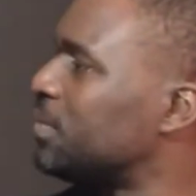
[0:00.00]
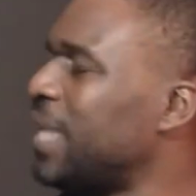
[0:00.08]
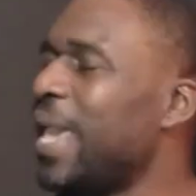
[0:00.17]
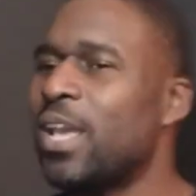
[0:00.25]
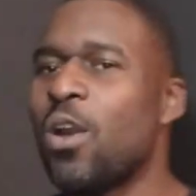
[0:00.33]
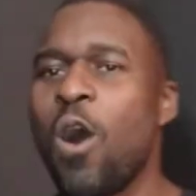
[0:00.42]

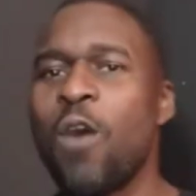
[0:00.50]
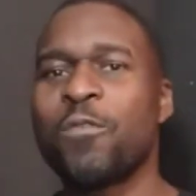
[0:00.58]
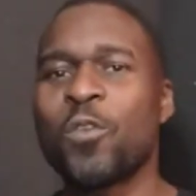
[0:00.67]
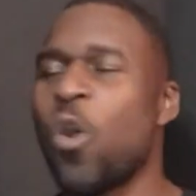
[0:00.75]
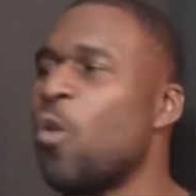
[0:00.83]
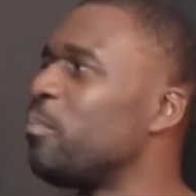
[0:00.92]

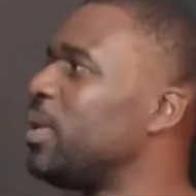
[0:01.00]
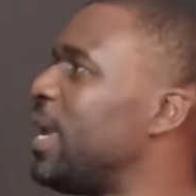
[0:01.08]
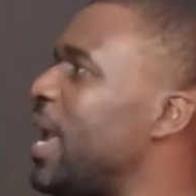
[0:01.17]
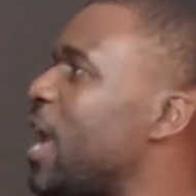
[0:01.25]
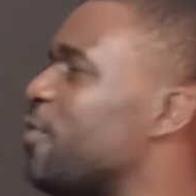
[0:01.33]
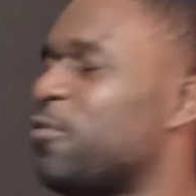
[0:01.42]
Takeoff gonna be
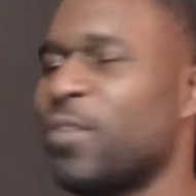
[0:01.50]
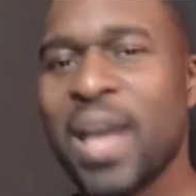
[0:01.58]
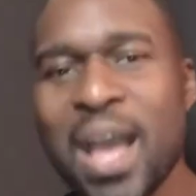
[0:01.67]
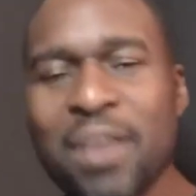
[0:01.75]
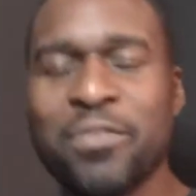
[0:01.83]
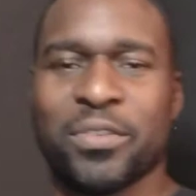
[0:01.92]
here
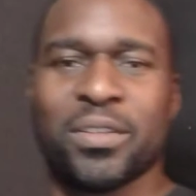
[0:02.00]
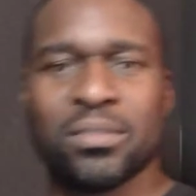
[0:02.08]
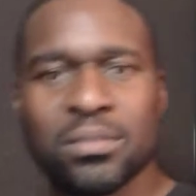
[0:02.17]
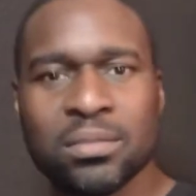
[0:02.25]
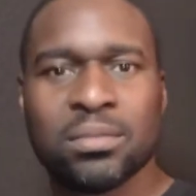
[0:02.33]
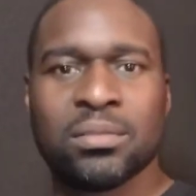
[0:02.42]

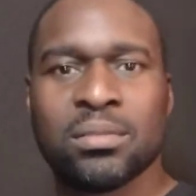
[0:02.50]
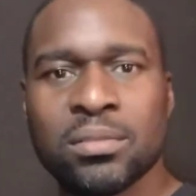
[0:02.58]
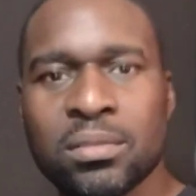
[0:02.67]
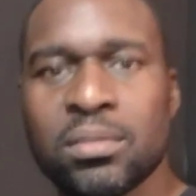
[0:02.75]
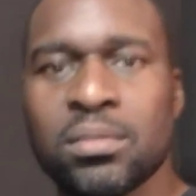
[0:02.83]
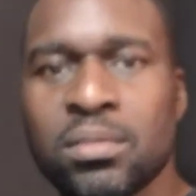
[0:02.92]
forever.
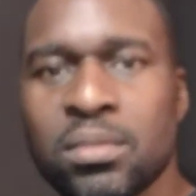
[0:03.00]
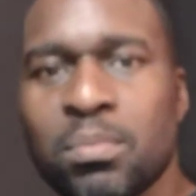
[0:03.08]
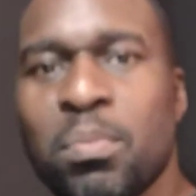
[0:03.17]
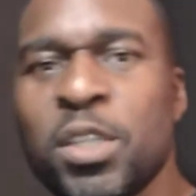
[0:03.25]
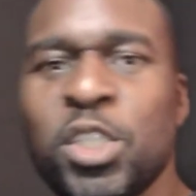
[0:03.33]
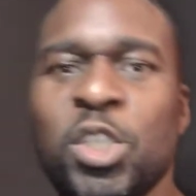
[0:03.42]

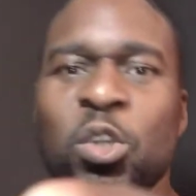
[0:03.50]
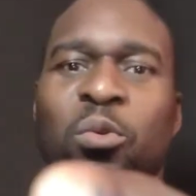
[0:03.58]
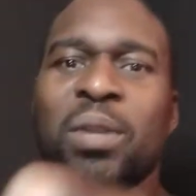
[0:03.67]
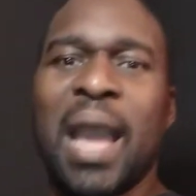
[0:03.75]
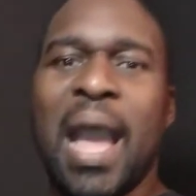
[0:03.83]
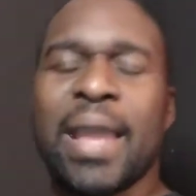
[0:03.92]
But you
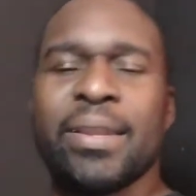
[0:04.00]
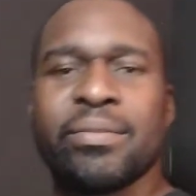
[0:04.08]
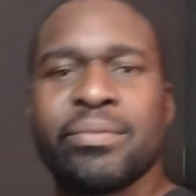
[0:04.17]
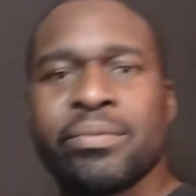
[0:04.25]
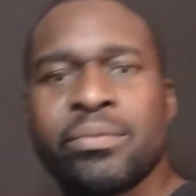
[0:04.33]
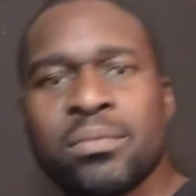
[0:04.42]
not.
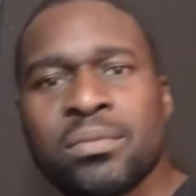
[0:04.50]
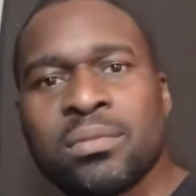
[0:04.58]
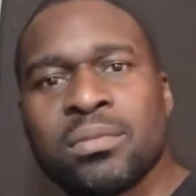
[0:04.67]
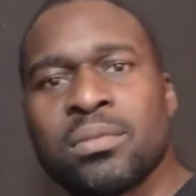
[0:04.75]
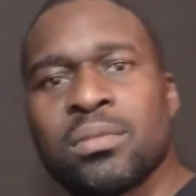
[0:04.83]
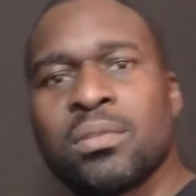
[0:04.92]

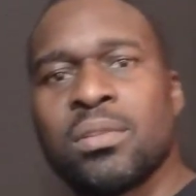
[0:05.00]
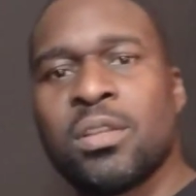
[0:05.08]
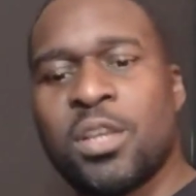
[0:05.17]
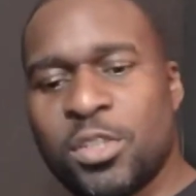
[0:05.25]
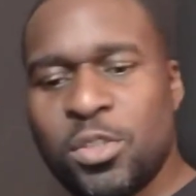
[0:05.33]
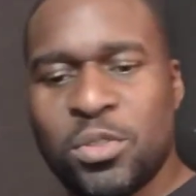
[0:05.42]

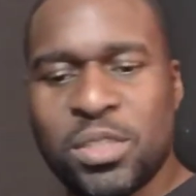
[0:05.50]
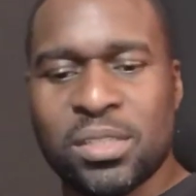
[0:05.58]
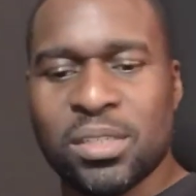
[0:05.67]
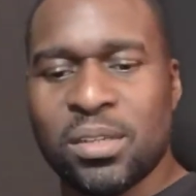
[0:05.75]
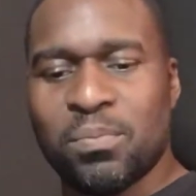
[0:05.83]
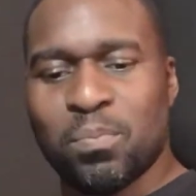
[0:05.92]
Cause you
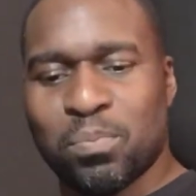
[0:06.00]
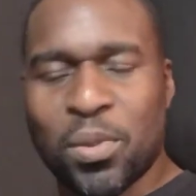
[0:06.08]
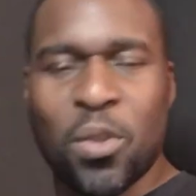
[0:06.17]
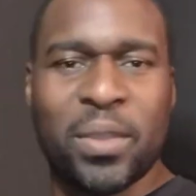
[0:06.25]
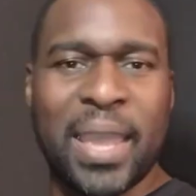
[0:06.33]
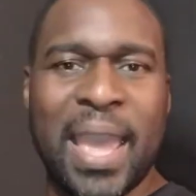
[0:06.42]
just a
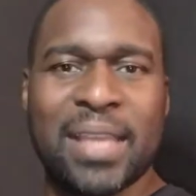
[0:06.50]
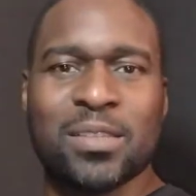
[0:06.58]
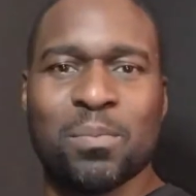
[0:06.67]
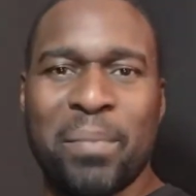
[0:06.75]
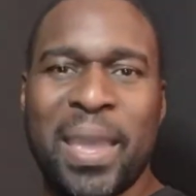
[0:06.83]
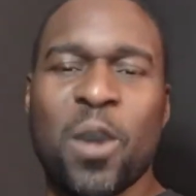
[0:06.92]
broke
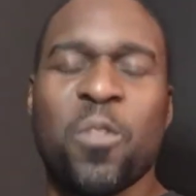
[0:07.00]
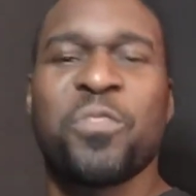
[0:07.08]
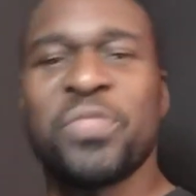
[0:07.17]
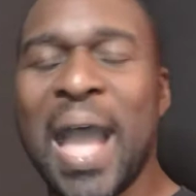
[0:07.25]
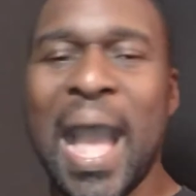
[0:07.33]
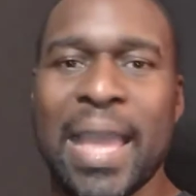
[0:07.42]
ass
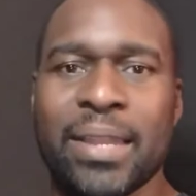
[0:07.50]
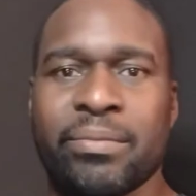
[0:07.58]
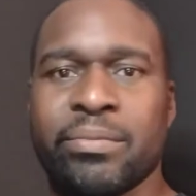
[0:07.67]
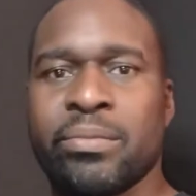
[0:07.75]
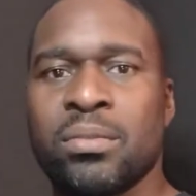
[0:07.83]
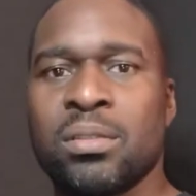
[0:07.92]
male thought.
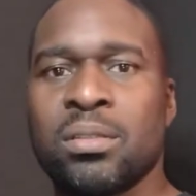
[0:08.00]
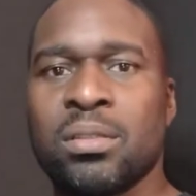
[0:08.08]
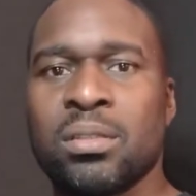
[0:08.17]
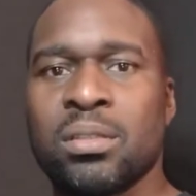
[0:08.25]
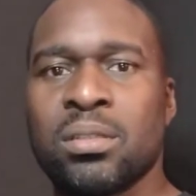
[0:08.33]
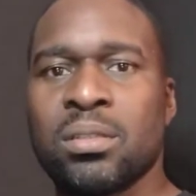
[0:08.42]

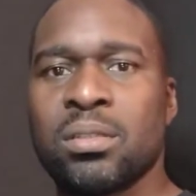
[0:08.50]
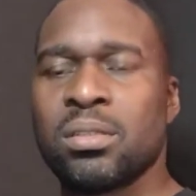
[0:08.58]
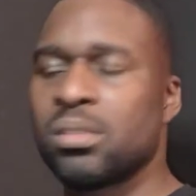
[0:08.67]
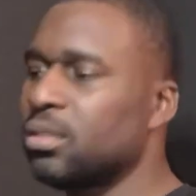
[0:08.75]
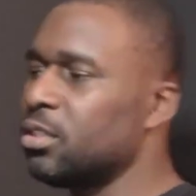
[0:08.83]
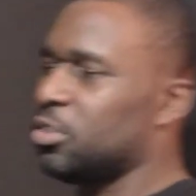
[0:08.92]

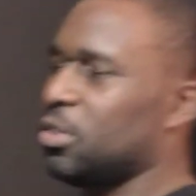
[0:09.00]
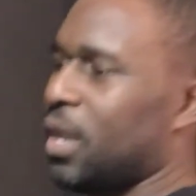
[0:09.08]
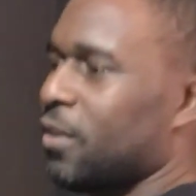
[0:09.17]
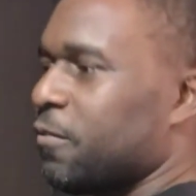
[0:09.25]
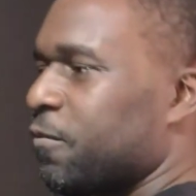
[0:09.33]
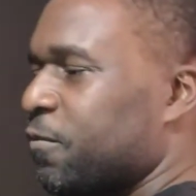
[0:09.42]

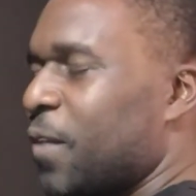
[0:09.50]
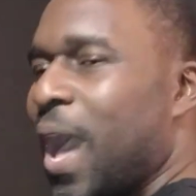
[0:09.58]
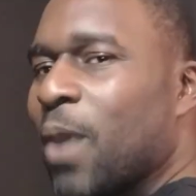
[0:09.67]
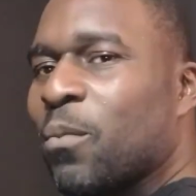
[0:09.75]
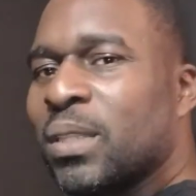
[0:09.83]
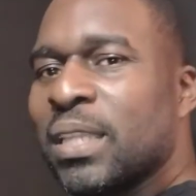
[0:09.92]
Trying to
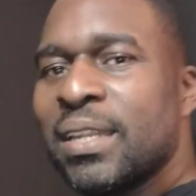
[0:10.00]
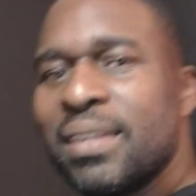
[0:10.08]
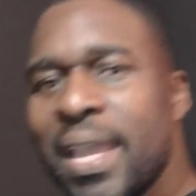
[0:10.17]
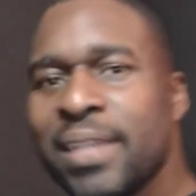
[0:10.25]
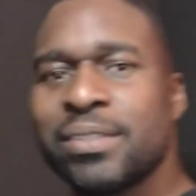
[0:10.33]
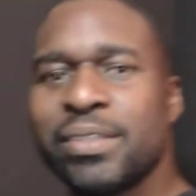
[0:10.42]
find what the
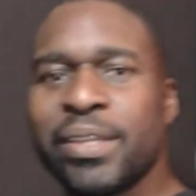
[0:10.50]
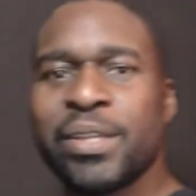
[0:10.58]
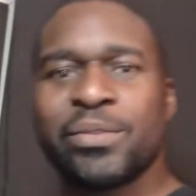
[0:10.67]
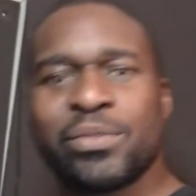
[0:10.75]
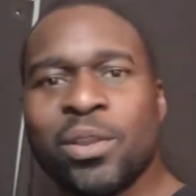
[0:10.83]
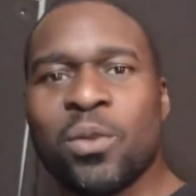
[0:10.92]
next
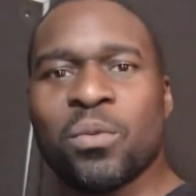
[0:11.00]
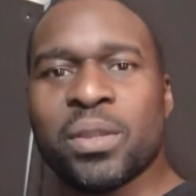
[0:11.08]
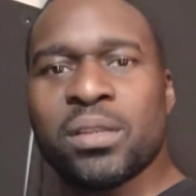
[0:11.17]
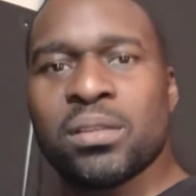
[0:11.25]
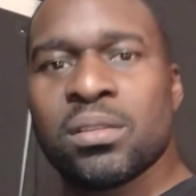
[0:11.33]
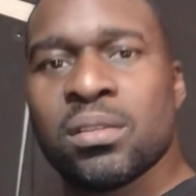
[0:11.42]
nigga
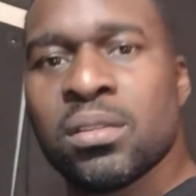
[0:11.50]
doing.